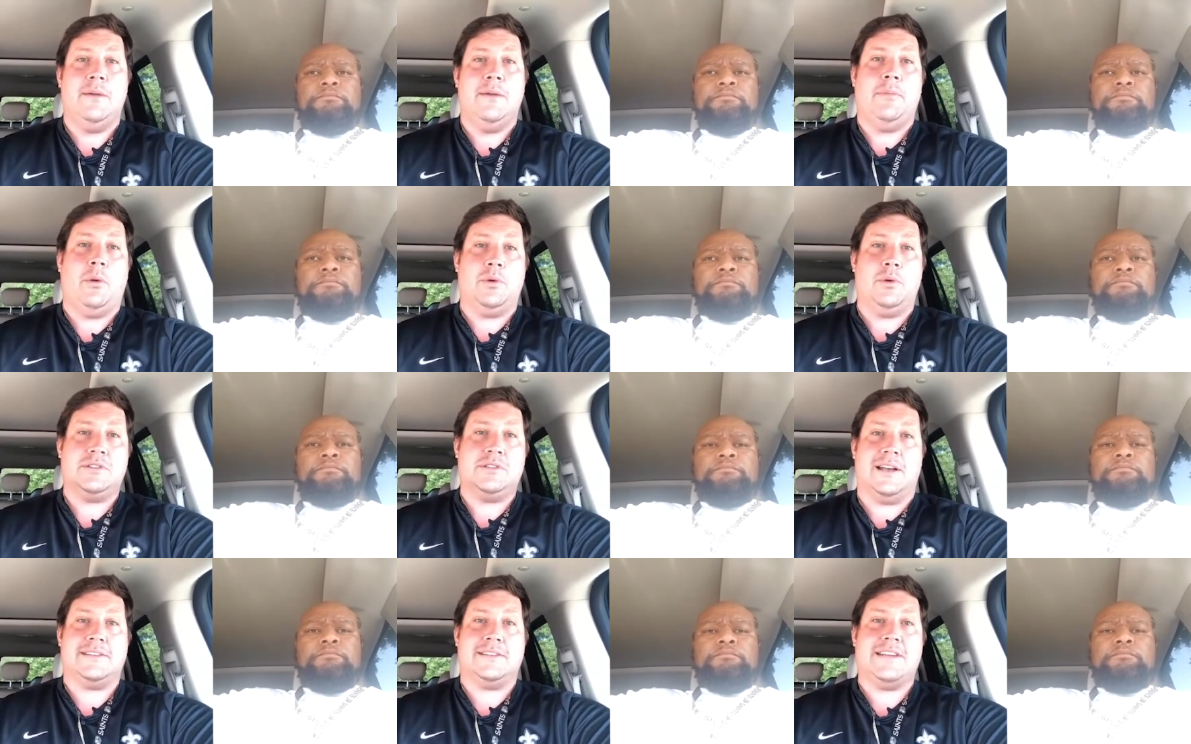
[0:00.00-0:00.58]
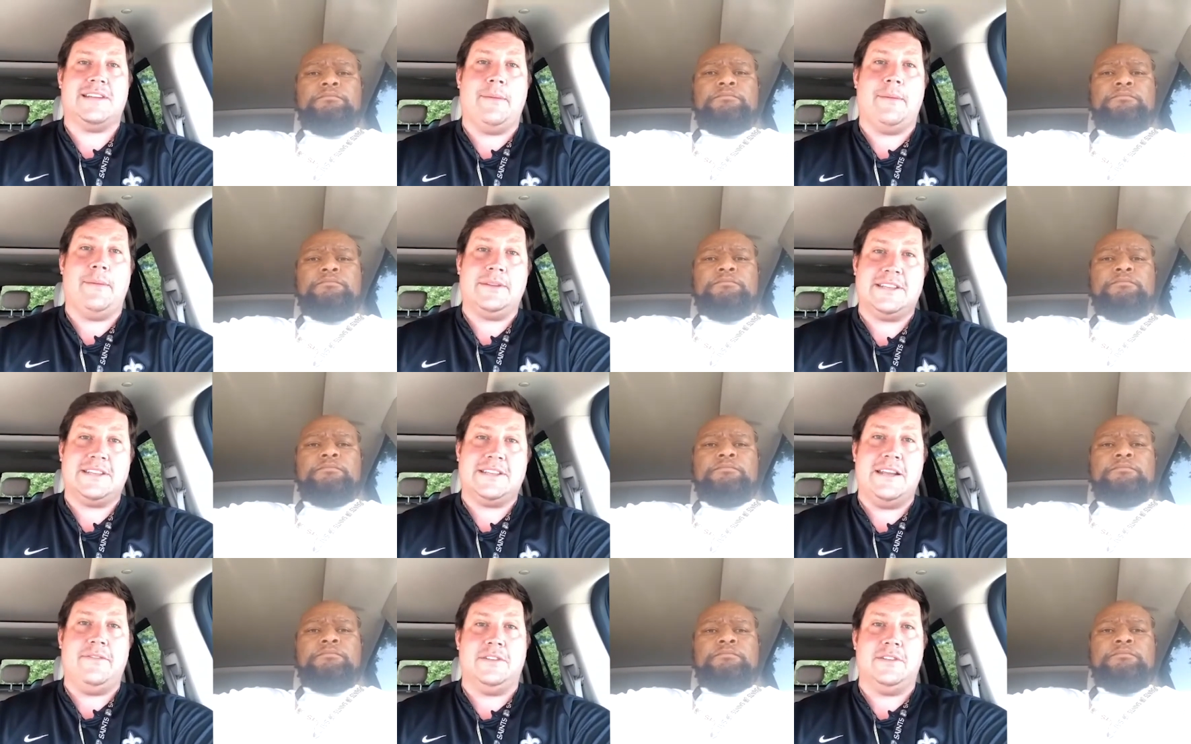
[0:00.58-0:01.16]
Speaker 1: but we saw Tommy
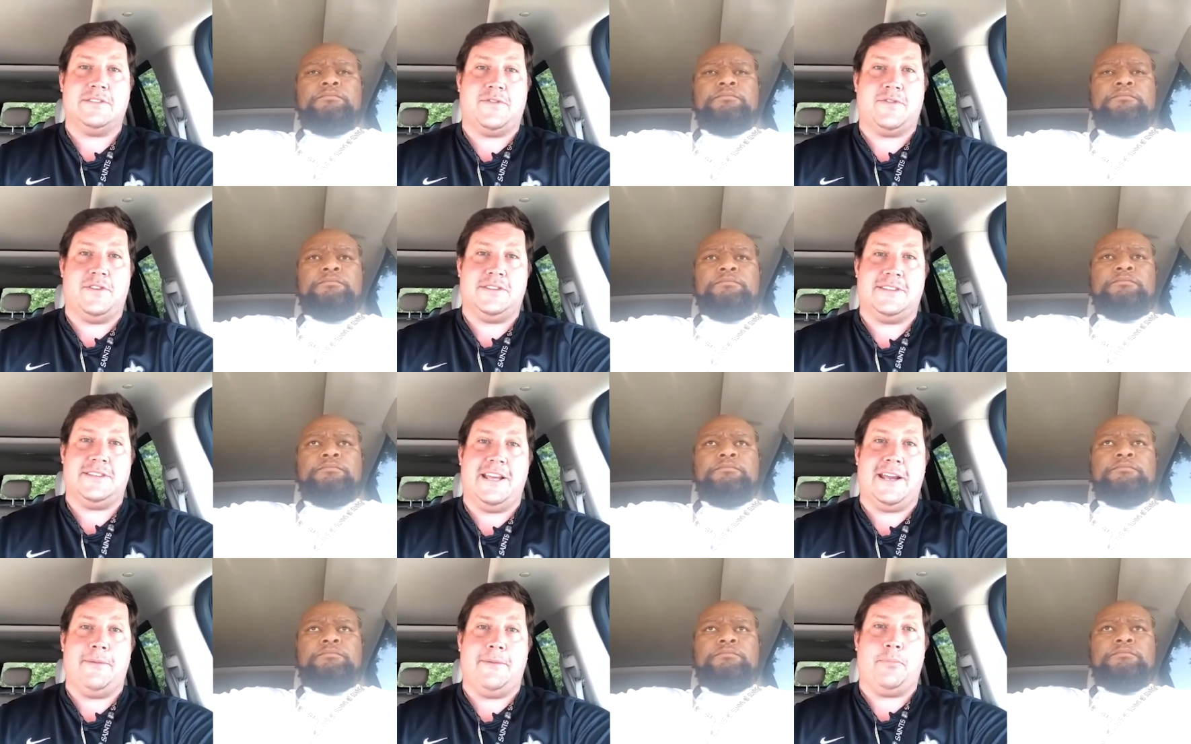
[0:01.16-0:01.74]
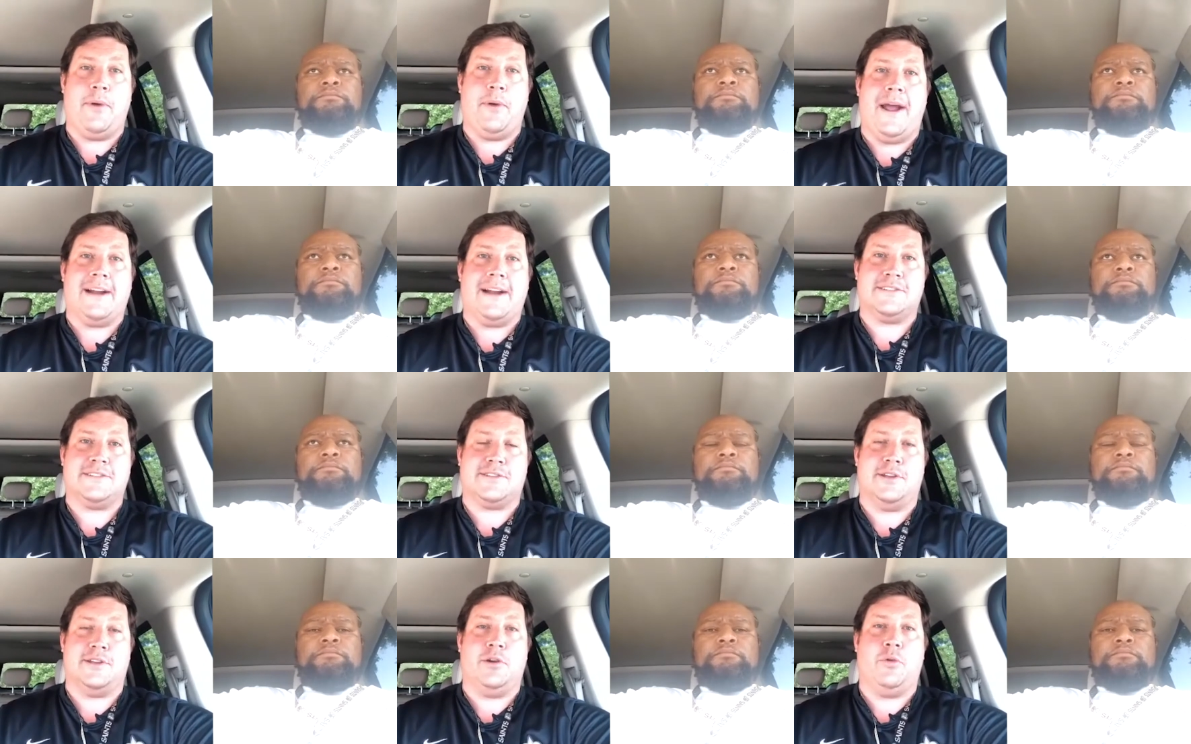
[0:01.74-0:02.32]
Stevens for the second
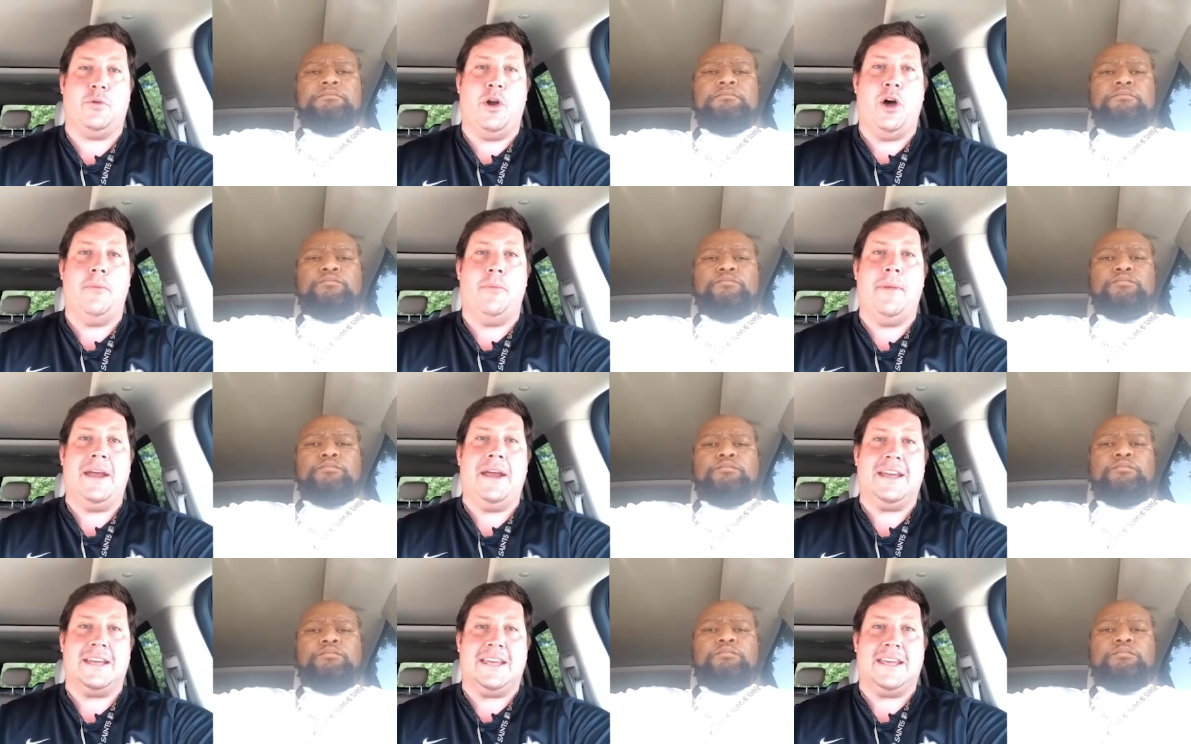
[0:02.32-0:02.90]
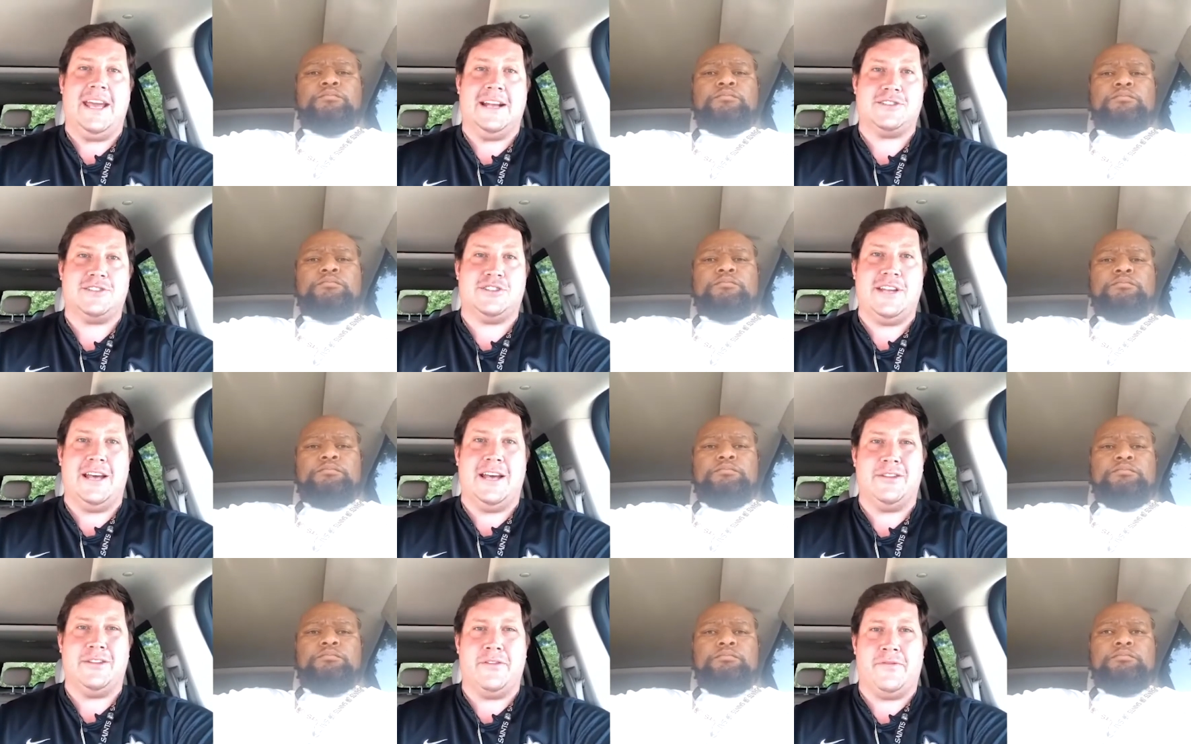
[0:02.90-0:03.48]
practice in a row make a catch
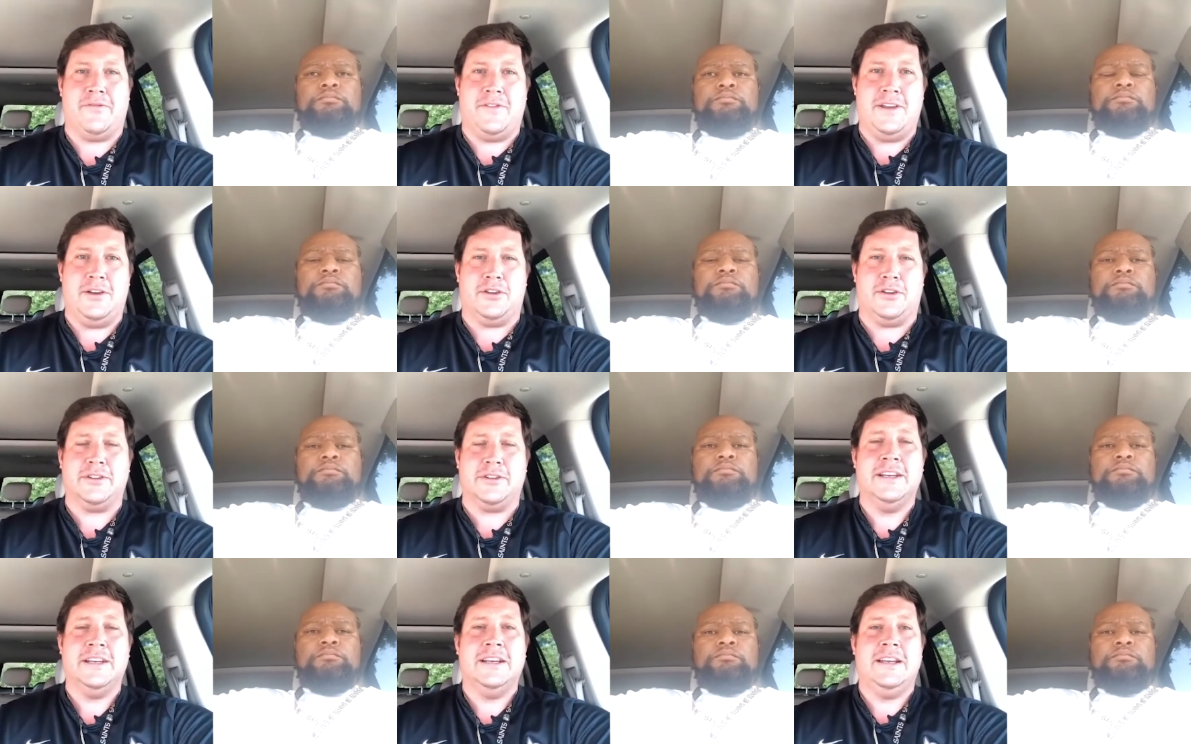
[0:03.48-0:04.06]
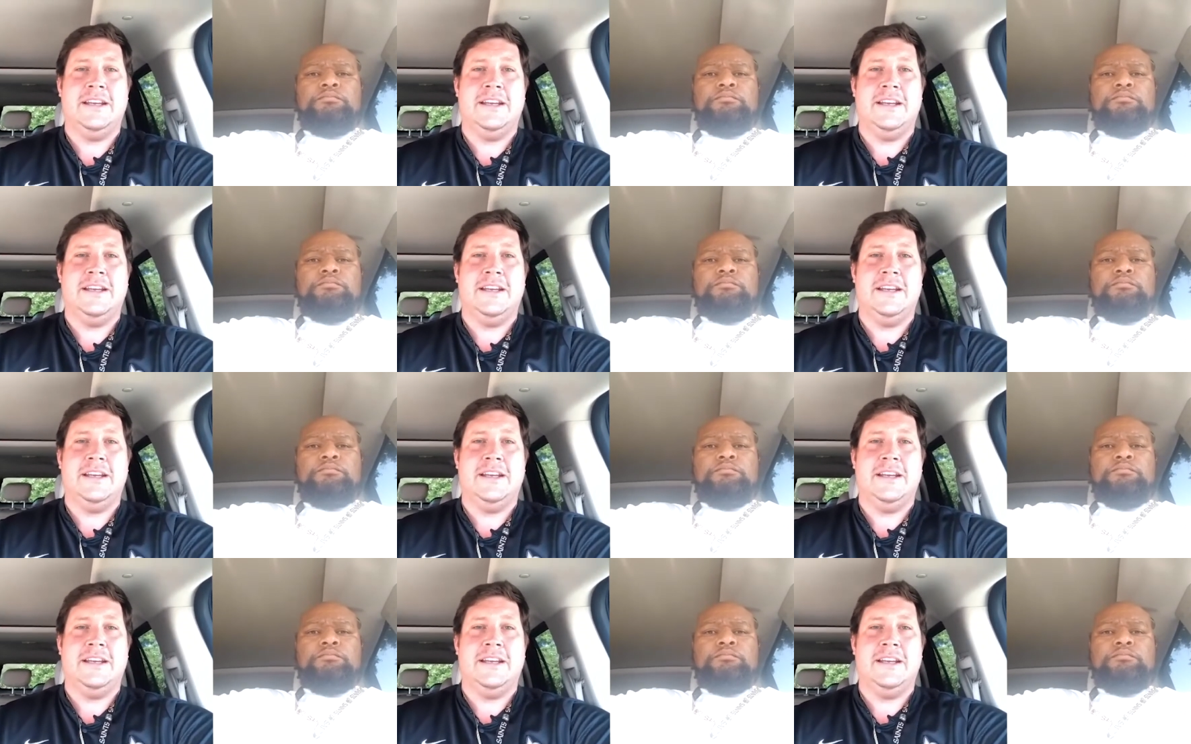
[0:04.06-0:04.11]
down the field.